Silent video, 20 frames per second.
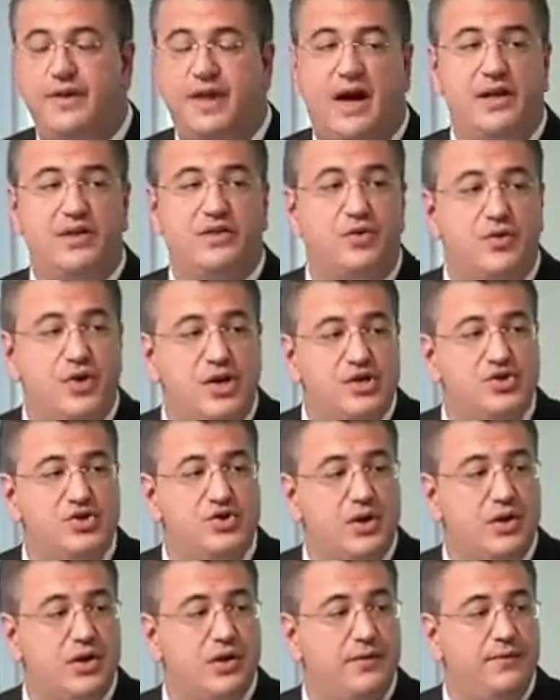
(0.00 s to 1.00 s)
at the
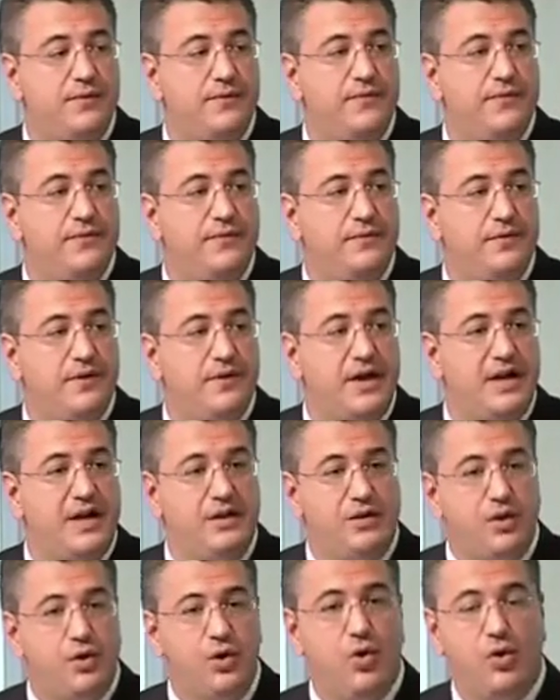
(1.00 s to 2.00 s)
regional and
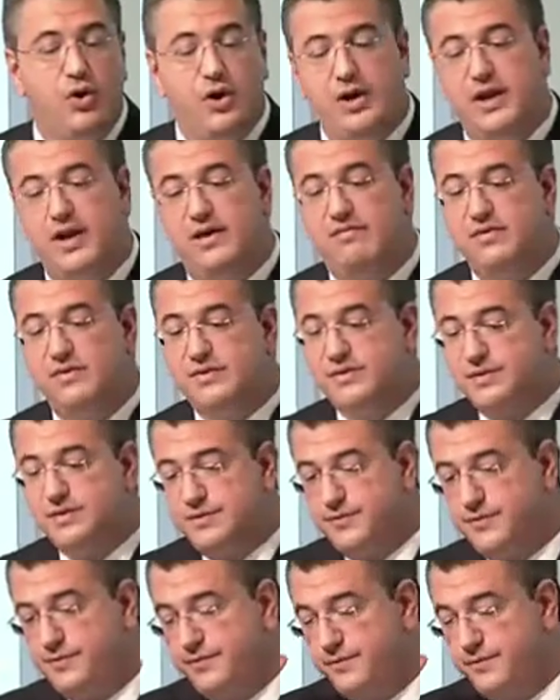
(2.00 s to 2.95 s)
at the local levels.